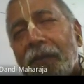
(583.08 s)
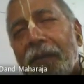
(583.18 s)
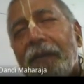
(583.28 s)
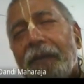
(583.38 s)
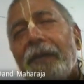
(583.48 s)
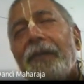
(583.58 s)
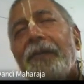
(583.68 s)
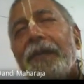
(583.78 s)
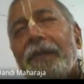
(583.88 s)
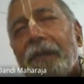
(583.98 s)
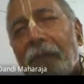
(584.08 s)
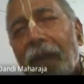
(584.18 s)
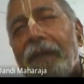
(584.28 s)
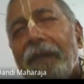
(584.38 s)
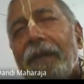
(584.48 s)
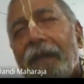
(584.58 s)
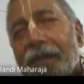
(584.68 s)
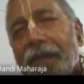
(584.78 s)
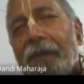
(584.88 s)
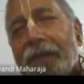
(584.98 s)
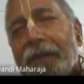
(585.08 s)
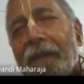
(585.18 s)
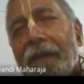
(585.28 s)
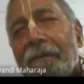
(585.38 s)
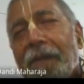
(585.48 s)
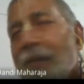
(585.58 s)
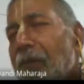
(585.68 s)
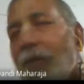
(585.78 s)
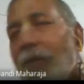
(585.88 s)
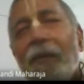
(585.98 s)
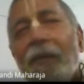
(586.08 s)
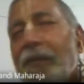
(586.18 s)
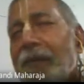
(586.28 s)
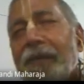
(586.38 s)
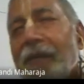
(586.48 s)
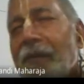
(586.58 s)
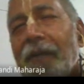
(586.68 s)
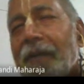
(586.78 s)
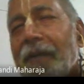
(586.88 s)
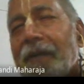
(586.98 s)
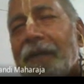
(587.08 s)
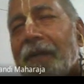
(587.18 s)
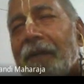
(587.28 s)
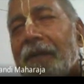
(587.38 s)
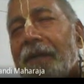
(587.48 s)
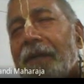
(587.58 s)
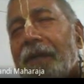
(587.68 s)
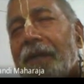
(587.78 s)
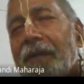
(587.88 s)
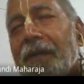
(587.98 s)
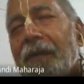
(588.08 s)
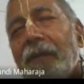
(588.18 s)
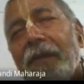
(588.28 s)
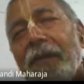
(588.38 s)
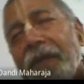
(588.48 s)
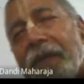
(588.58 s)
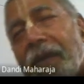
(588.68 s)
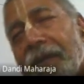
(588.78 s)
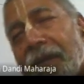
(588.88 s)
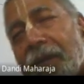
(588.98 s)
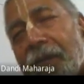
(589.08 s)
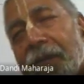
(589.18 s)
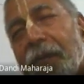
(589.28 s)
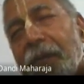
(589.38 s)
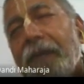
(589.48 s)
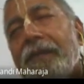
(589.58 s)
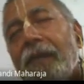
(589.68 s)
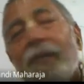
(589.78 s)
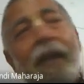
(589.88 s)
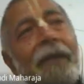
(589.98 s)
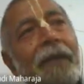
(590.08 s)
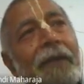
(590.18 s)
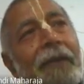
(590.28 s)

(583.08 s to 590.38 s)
with body conception, the more we suffer. But we, on the spiritual platform, you can see,